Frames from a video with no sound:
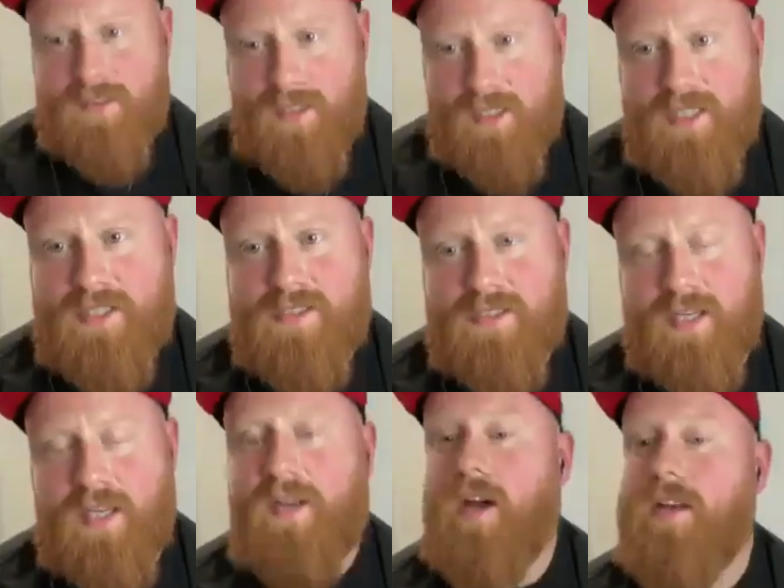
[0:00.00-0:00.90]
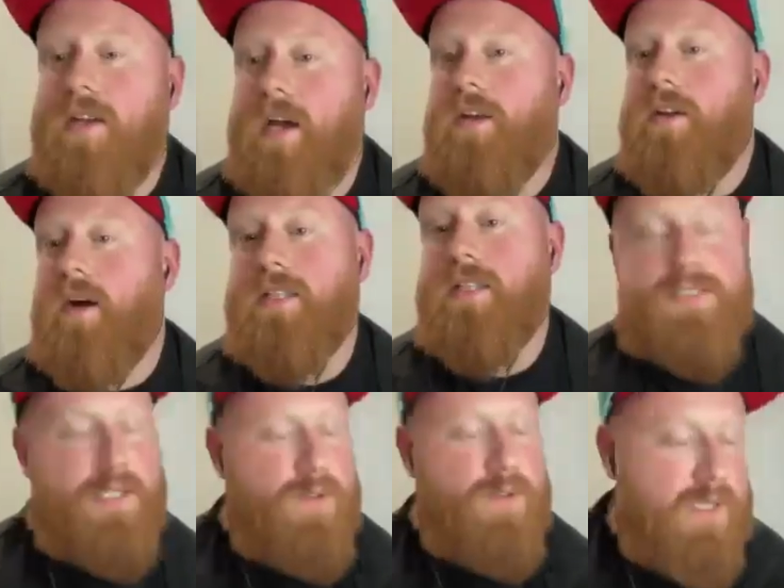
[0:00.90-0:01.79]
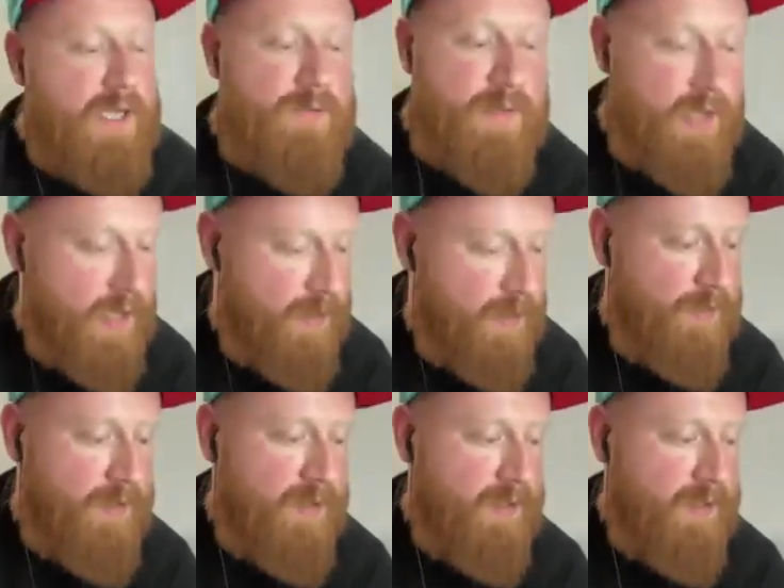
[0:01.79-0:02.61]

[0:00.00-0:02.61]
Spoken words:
it is. And I still don't know